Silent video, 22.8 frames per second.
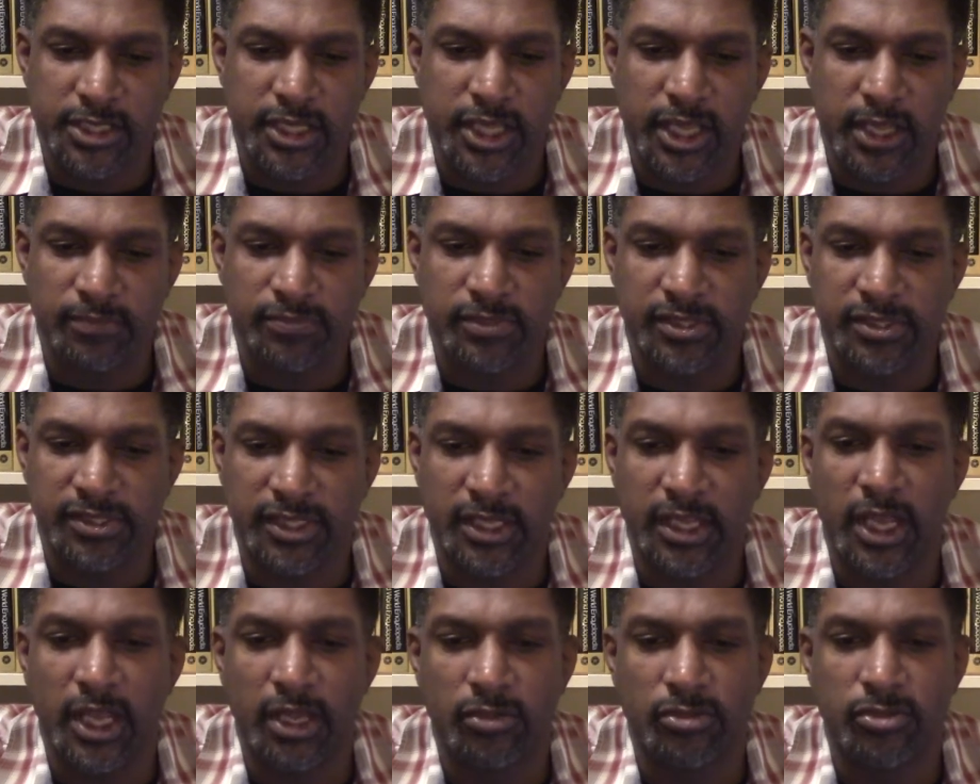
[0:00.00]
came to see
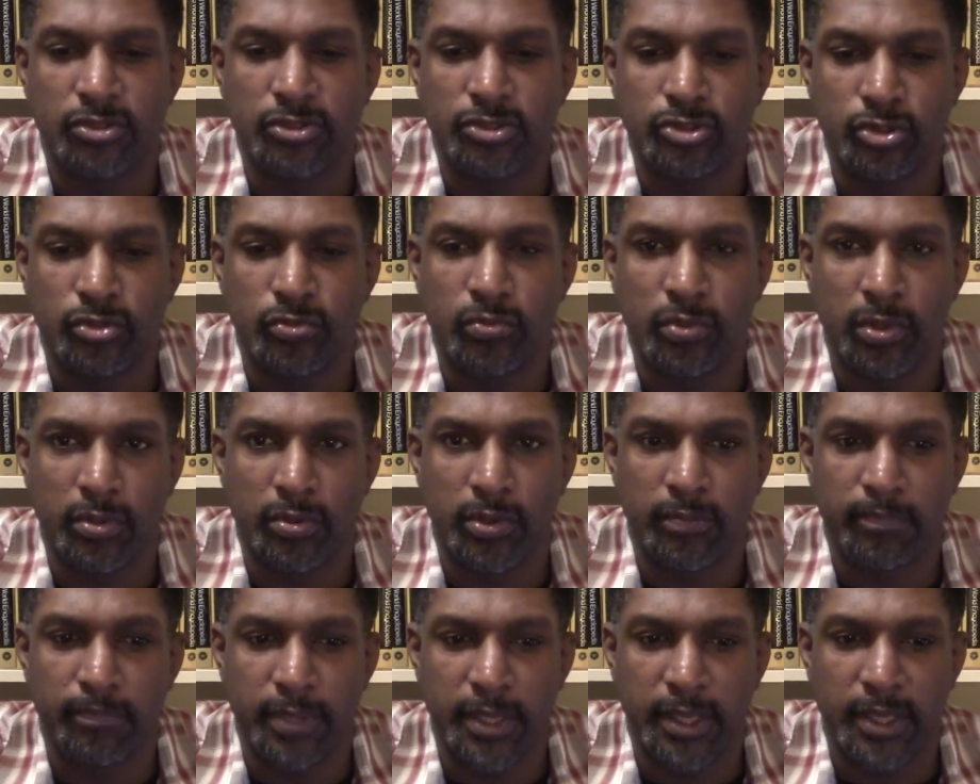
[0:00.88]
how good you were
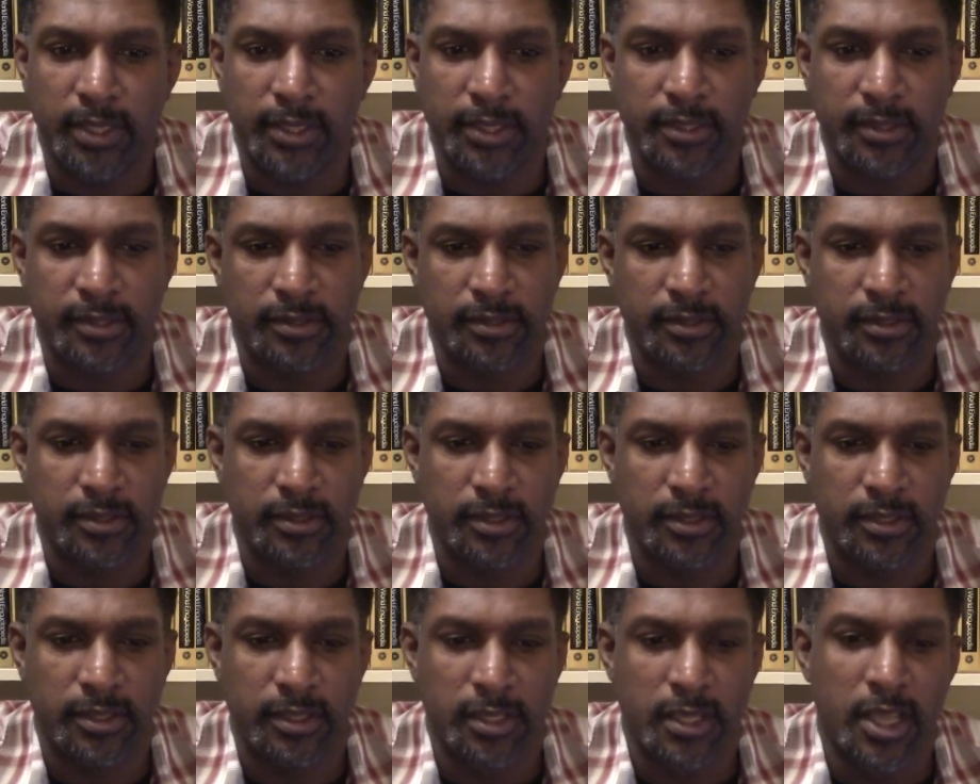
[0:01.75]
in bed.
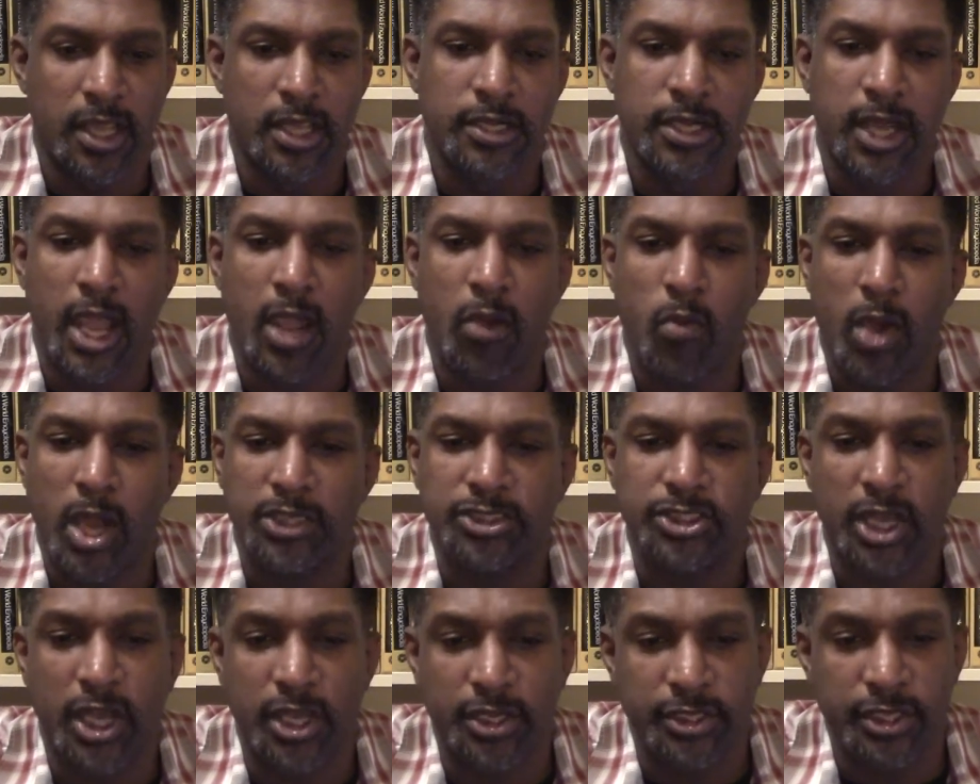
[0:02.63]
Now
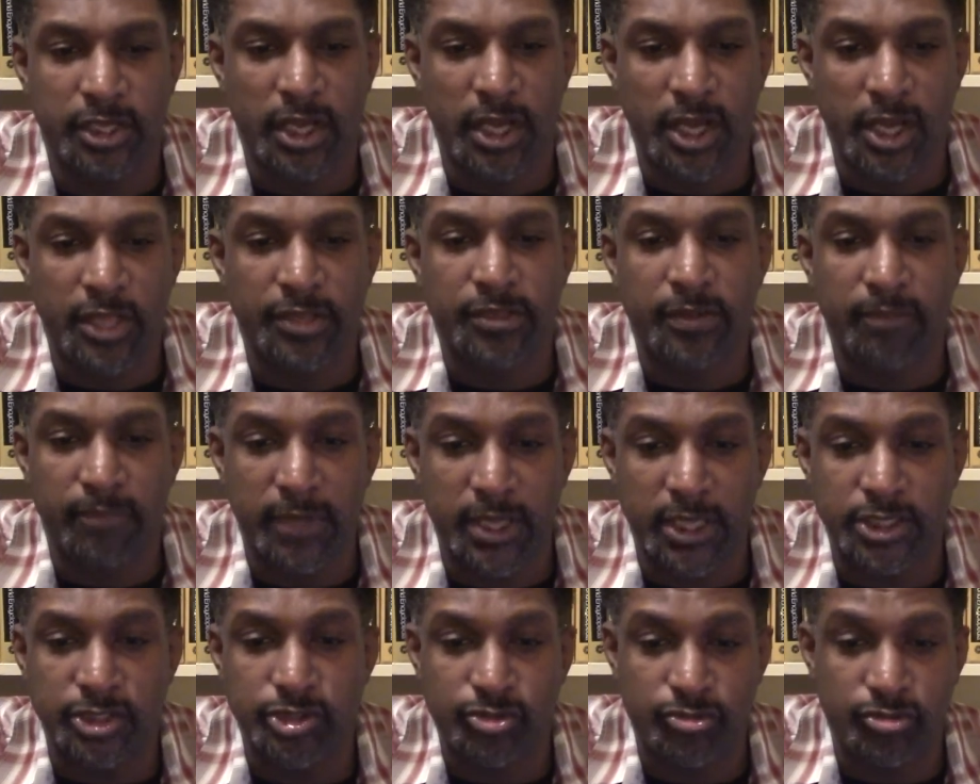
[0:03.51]
watch how the other
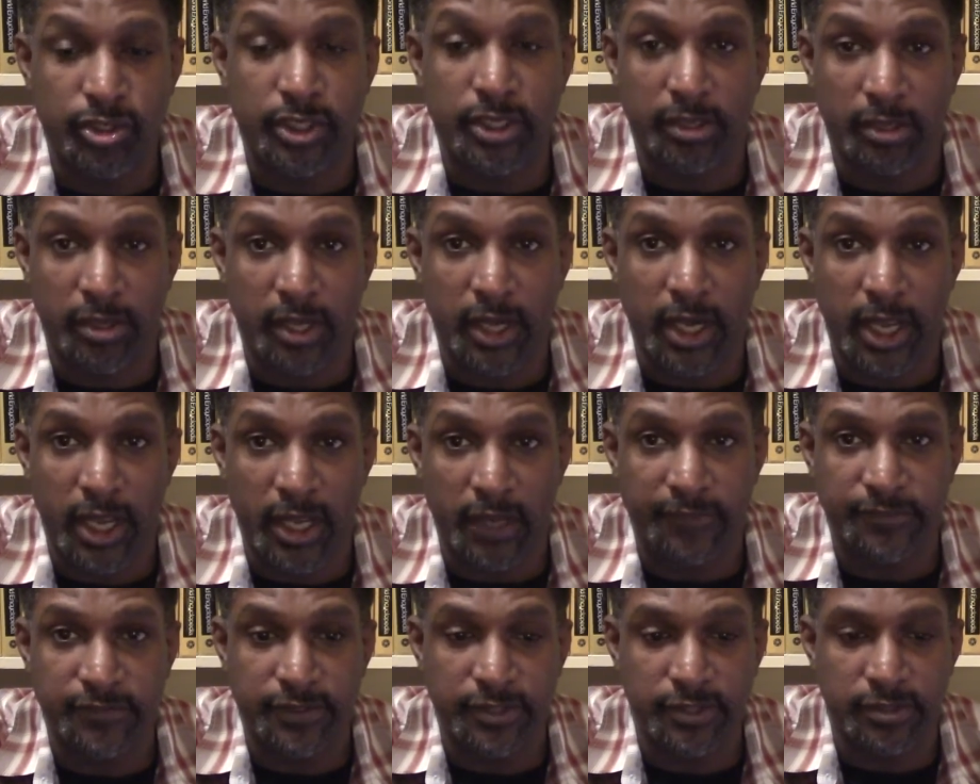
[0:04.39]
men treat her
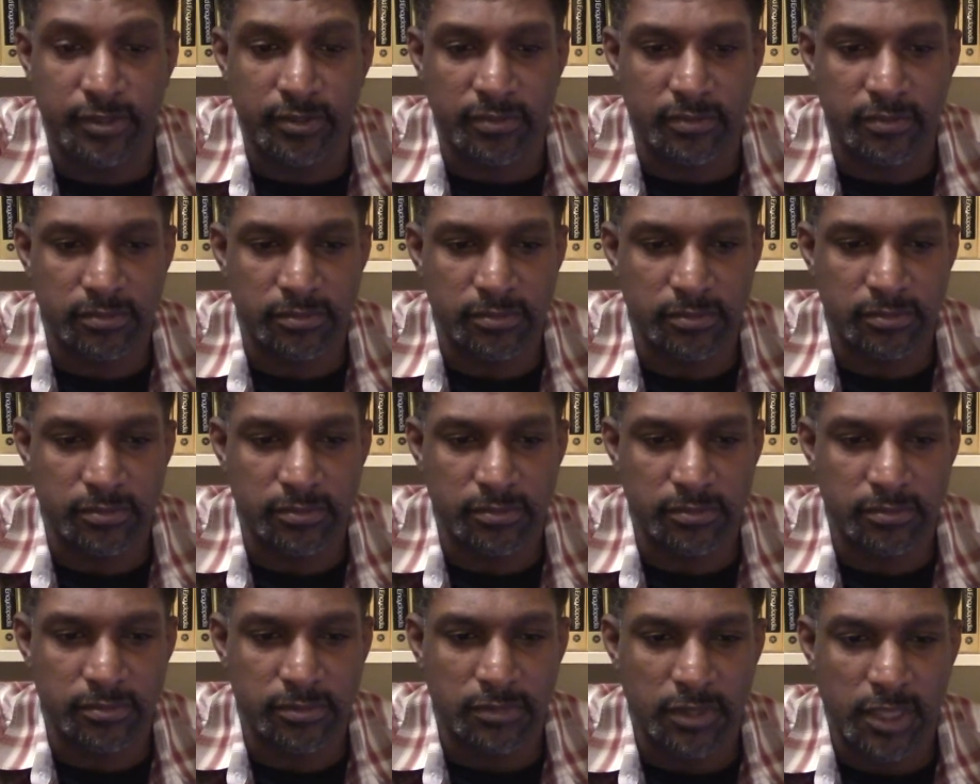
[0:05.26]
after you.
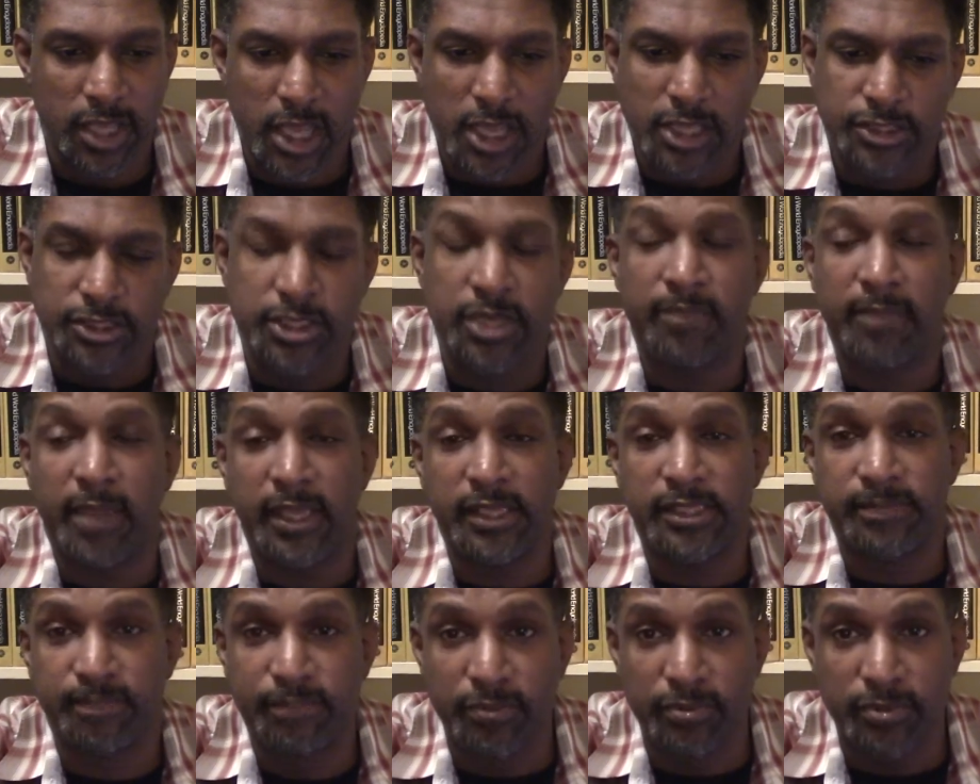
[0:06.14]
She
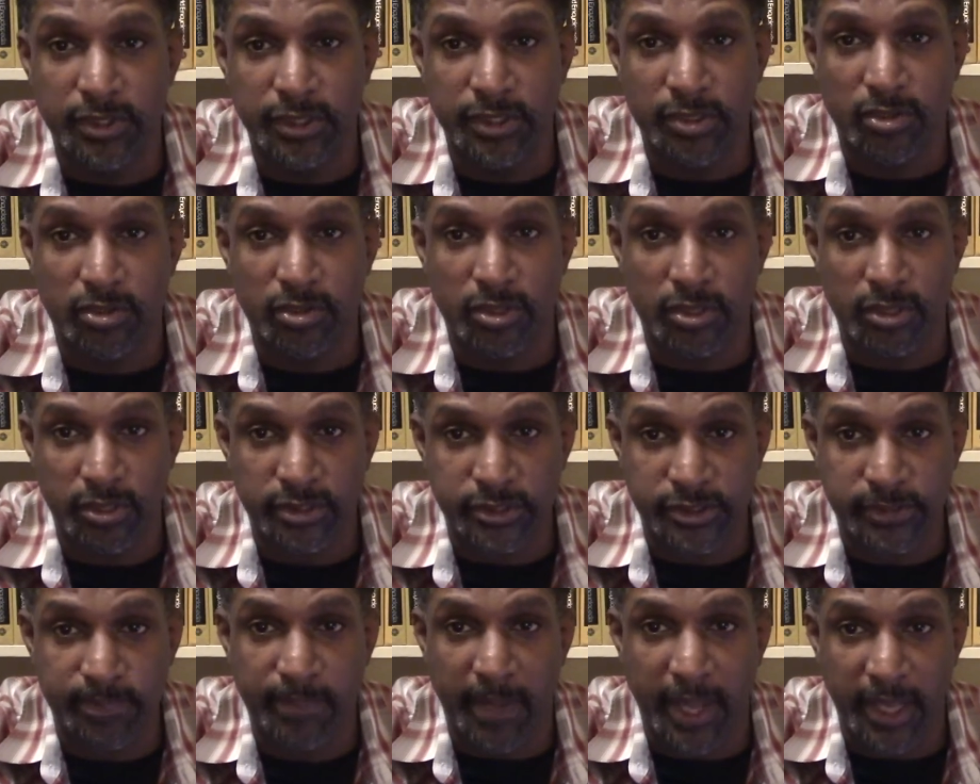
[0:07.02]
makes booty
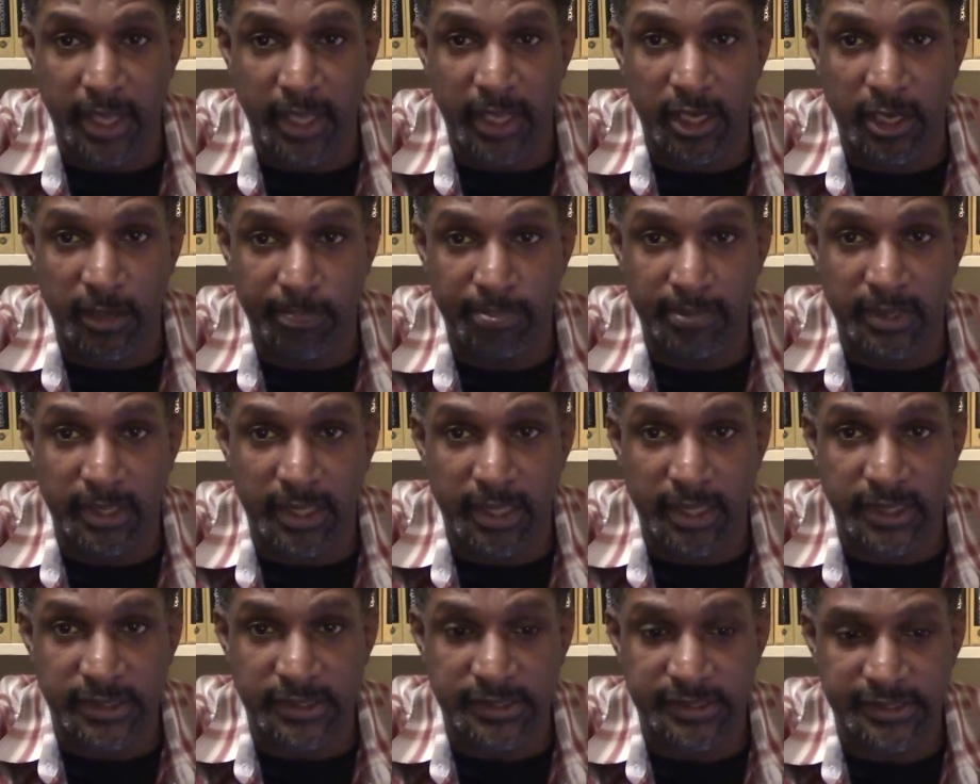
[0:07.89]
calls by
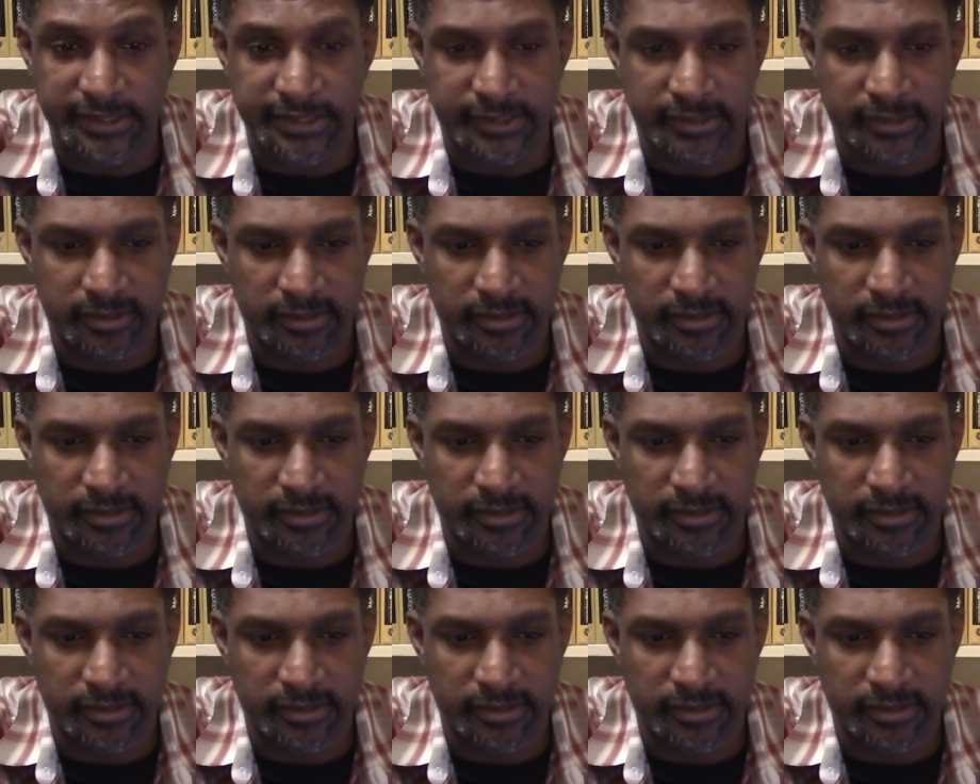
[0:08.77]
airplanes.